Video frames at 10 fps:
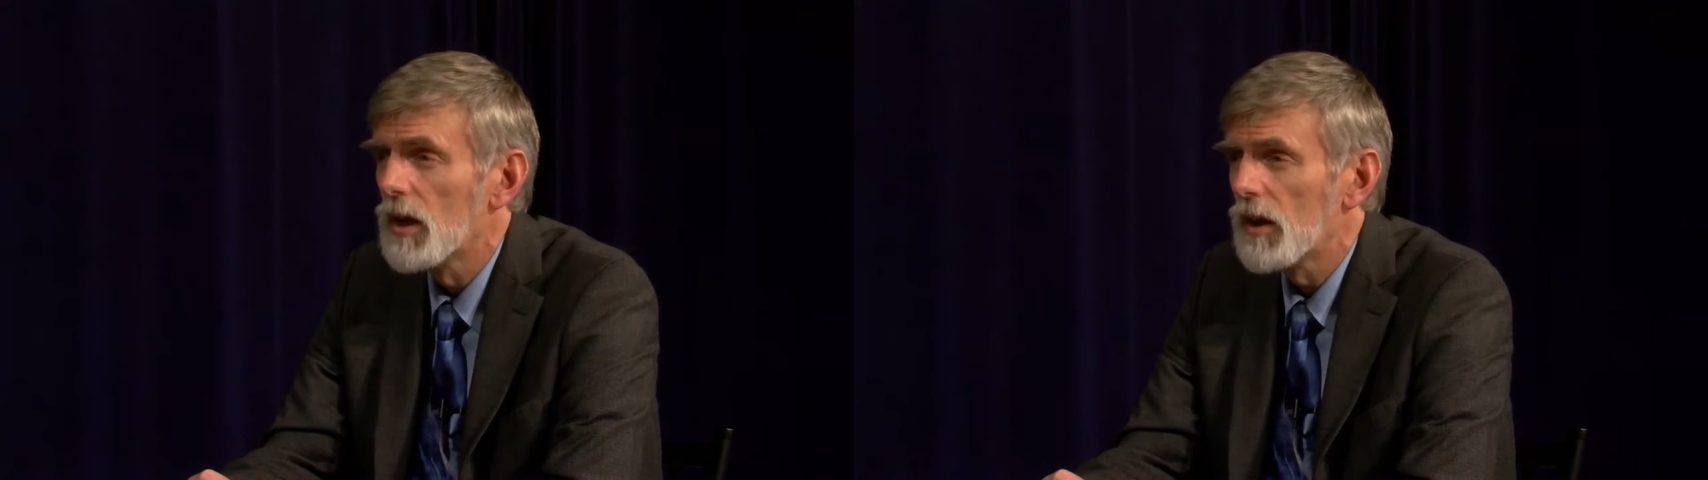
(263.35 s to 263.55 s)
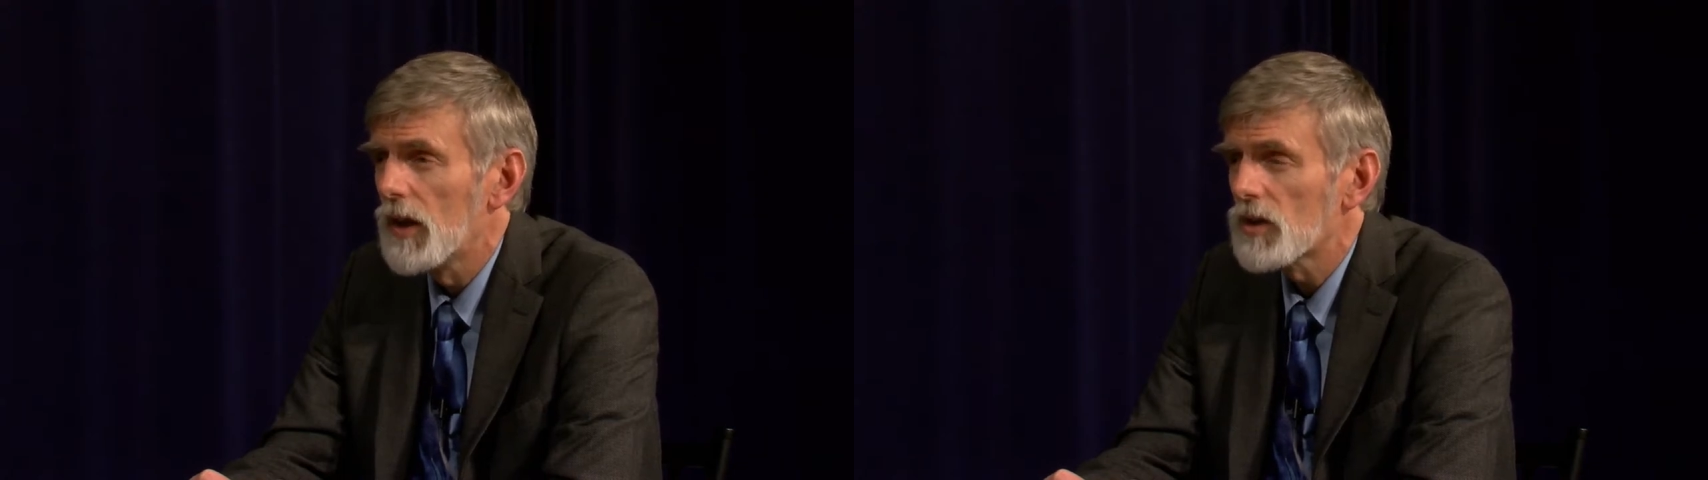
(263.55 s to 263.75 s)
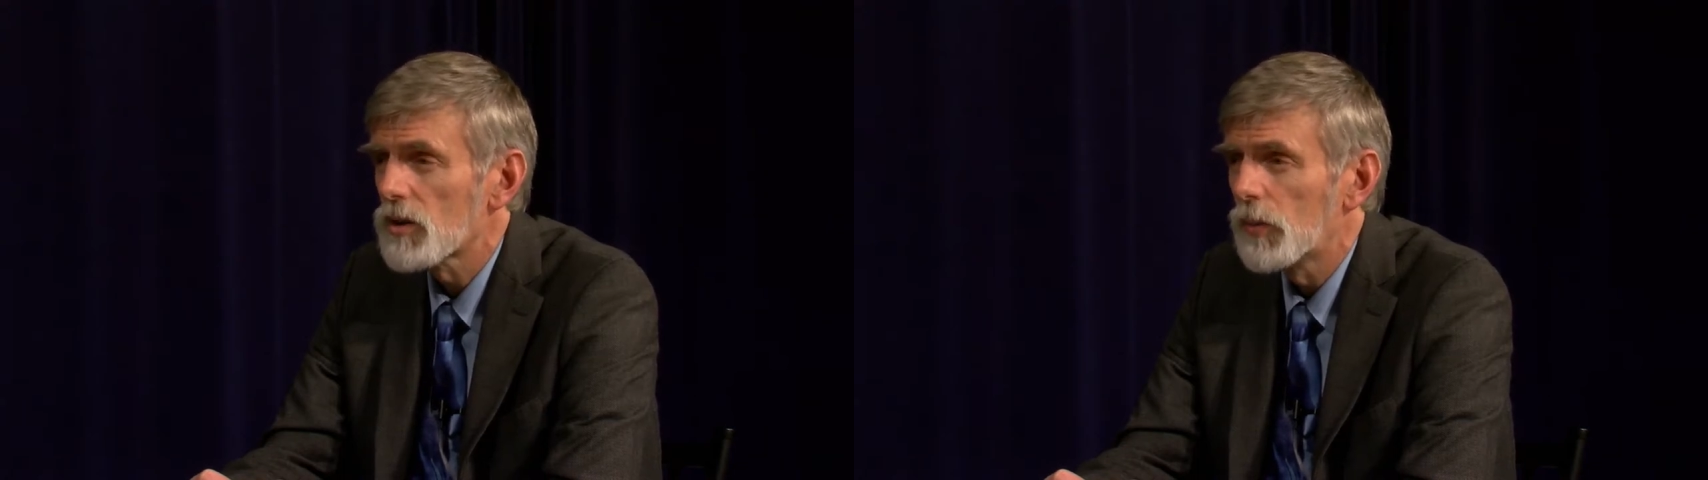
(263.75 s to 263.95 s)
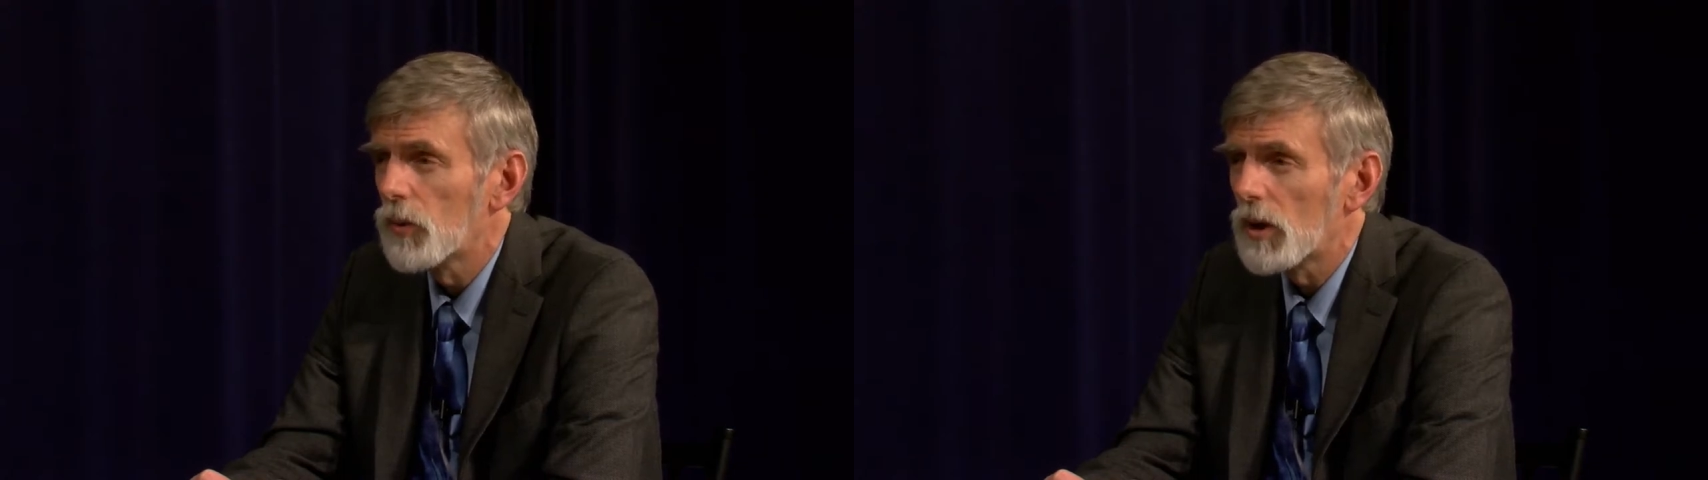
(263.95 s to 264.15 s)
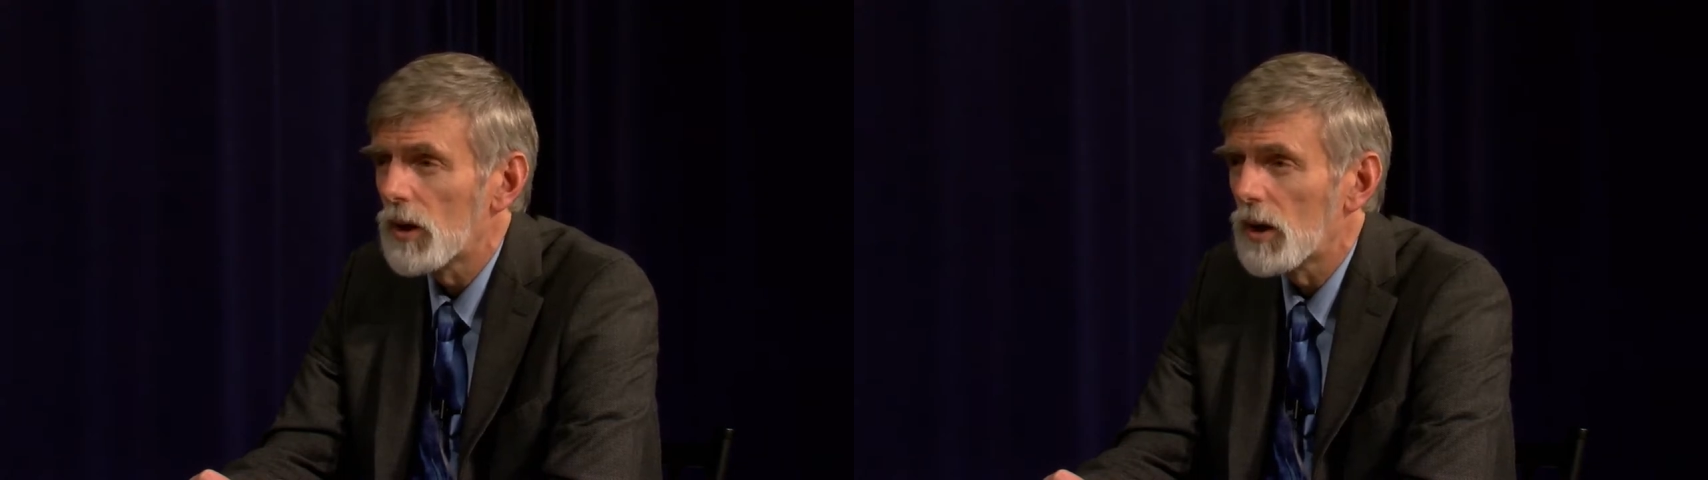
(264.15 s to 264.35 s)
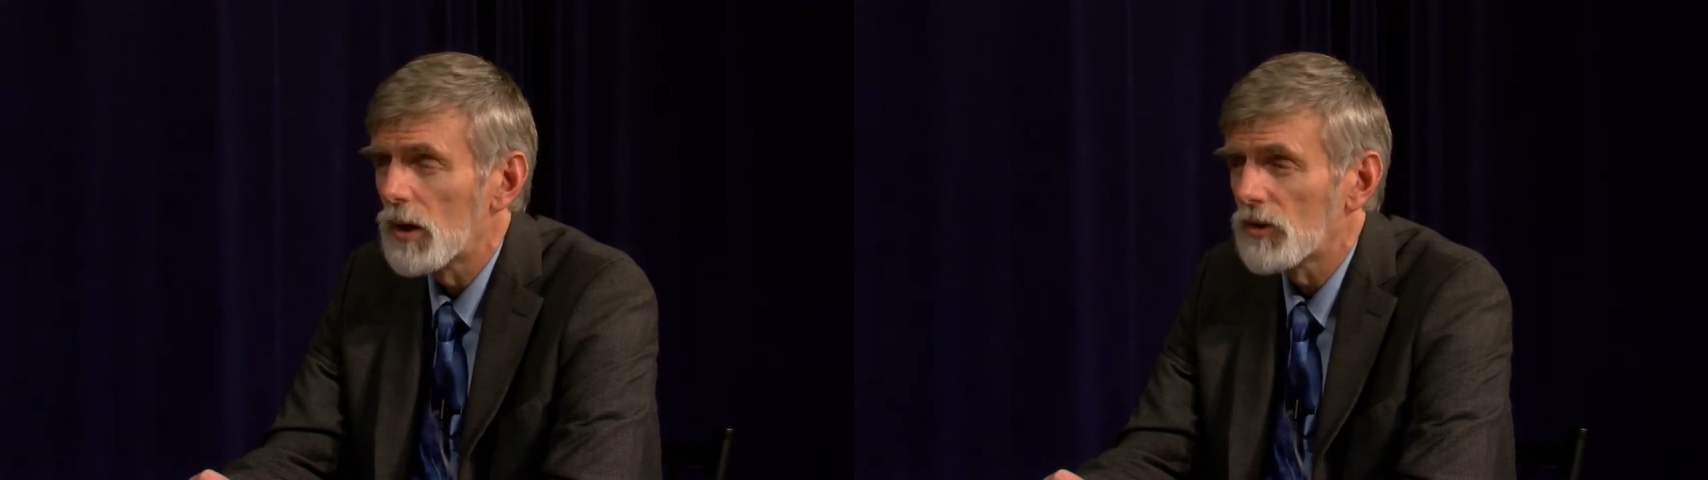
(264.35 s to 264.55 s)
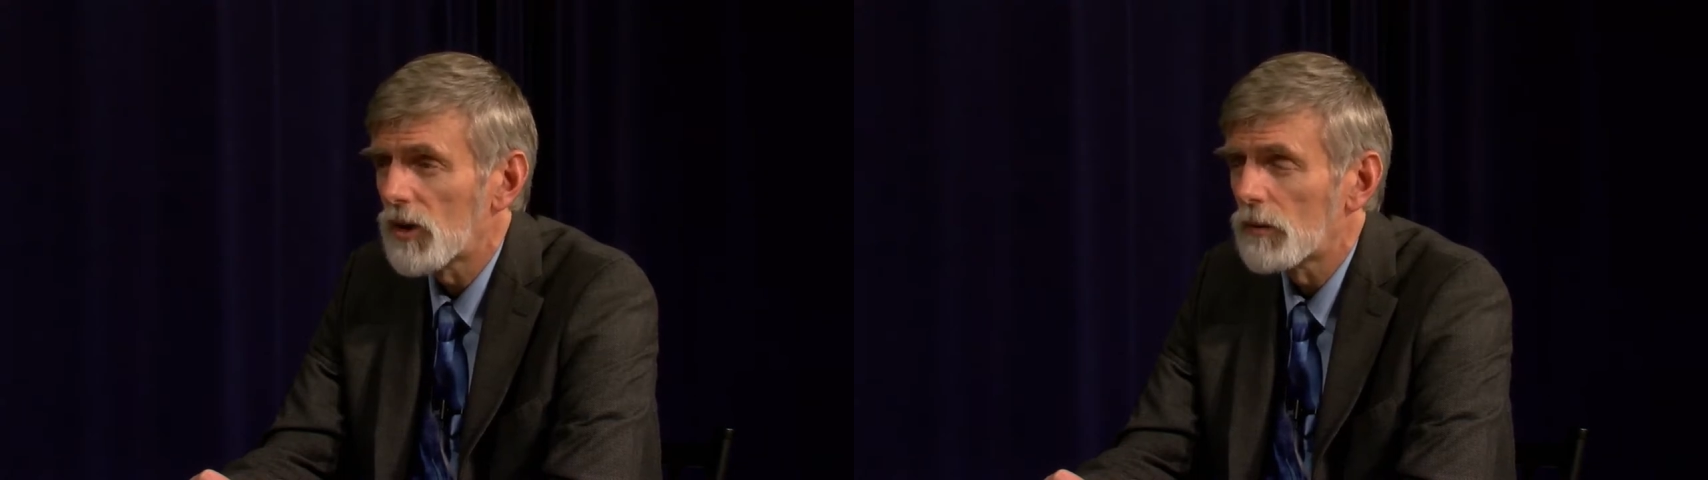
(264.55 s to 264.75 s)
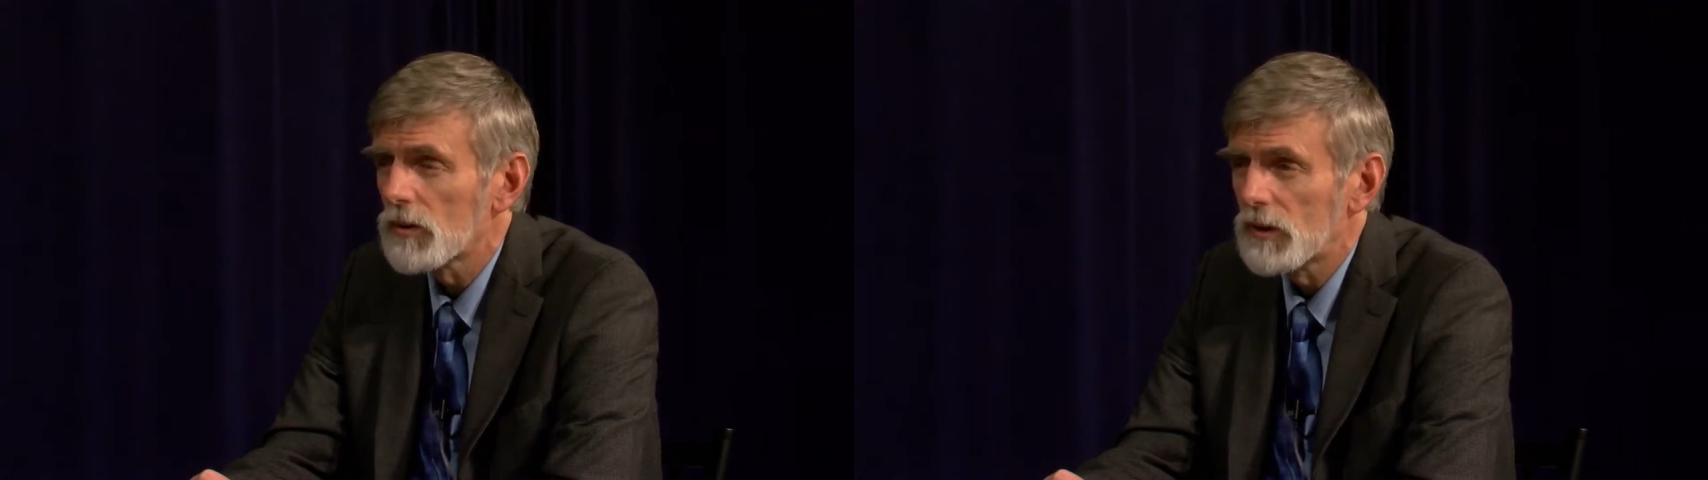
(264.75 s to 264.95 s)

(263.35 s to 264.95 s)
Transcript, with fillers: they support uh, several